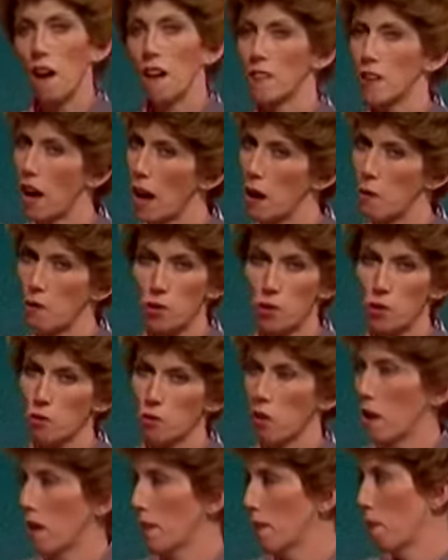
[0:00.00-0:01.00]
Ira, don't
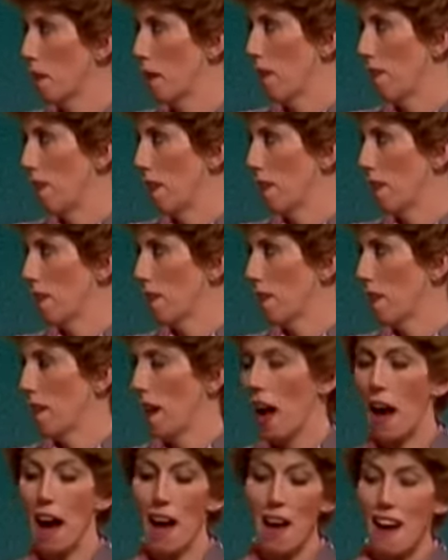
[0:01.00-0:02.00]
cross me on this.
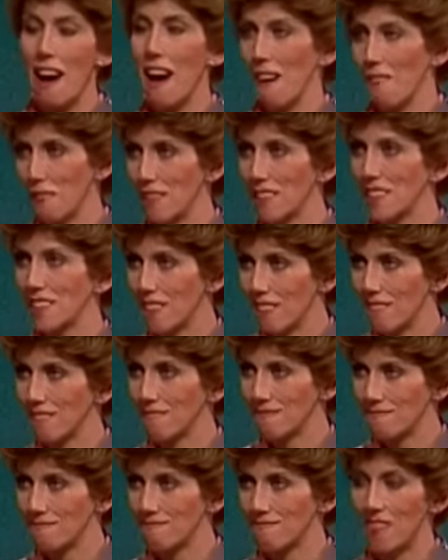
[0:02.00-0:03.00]
I have it
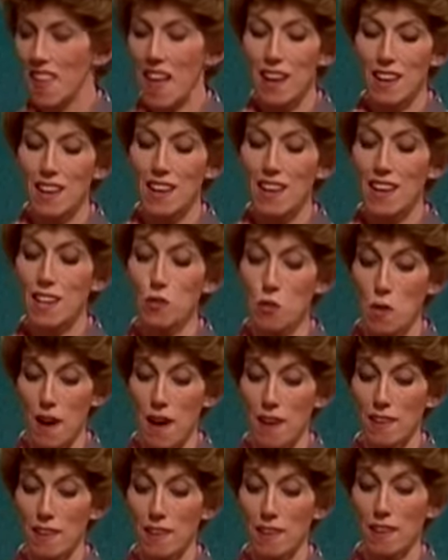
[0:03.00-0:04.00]
that he
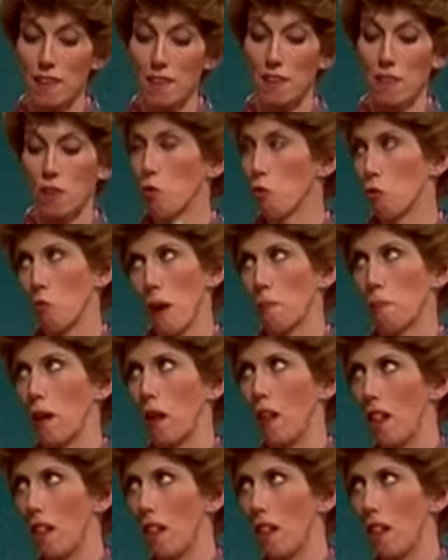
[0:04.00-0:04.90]
drank Ripple.